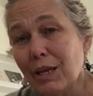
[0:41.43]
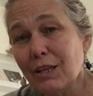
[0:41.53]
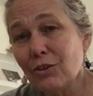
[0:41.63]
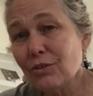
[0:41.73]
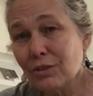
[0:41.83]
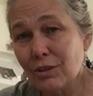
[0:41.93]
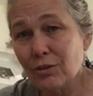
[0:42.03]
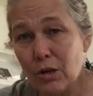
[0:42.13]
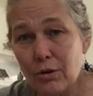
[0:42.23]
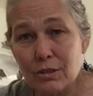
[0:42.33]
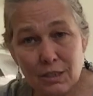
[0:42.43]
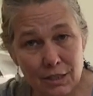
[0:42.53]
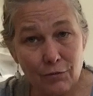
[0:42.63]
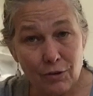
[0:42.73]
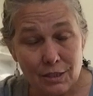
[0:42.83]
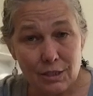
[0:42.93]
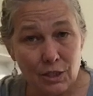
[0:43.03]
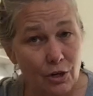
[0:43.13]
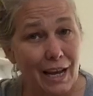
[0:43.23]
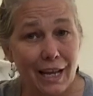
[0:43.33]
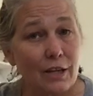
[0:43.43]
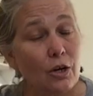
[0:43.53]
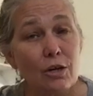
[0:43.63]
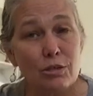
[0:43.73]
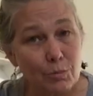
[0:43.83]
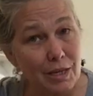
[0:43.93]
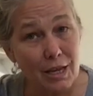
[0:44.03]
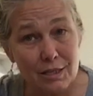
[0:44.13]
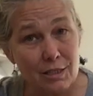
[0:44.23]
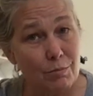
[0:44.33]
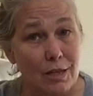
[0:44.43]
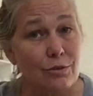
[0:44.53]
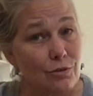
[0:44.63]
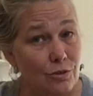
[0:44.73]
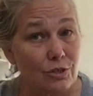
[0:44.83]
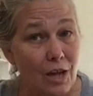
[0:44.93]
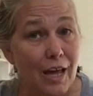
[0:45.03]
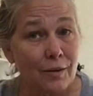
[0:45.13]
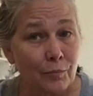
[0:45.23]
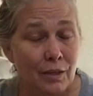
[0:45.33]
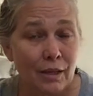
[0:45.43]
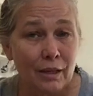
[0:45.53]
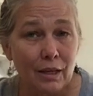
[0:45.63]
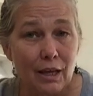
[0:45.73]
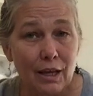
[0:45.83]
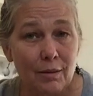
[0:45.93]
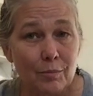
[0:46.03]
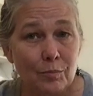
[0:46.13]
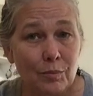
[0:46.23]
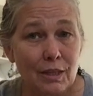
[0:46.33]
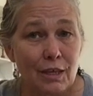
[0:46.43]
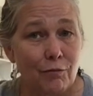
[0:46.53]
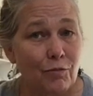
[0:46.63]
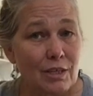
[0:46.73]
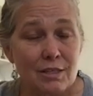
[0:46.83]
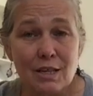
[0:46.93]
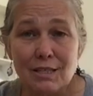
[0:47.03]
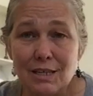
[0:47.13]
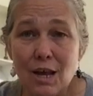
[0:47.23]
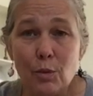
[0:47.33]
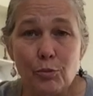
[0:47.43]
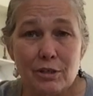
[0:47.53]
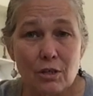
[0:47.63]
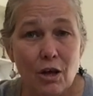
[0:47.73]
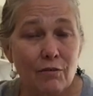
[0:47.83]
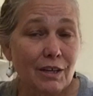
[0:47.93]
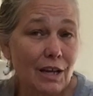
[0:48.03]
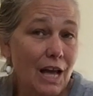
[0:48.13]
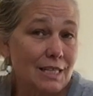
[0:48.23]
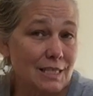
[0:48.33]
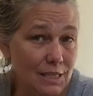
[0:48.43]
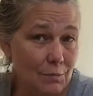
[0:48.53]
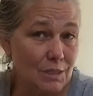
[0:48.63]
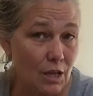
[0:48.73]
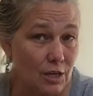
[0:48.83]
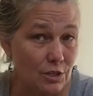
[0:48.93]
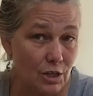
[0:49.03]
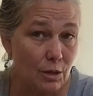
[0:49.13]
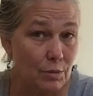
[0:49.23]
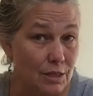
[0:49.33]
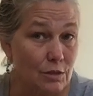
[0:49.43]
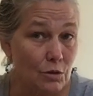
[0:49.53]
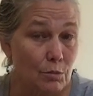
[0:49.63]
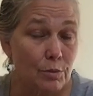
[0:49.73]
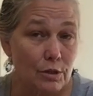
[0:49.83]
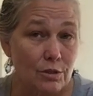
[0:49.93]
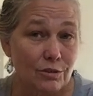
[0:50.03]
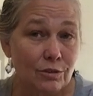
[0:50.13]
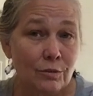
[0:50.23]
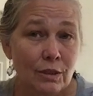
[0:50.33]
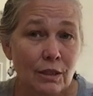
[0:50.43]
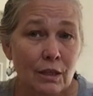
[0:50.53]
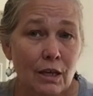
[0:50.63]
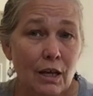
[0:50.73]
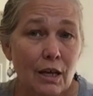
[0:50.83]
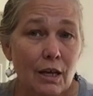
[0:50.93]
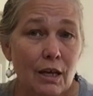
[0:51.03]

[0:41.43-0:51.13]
and you'll notice a difference. Your hand hurts because the muscles are tight. If this doesn't help resolve it, I'd see a massage therapist or a personal a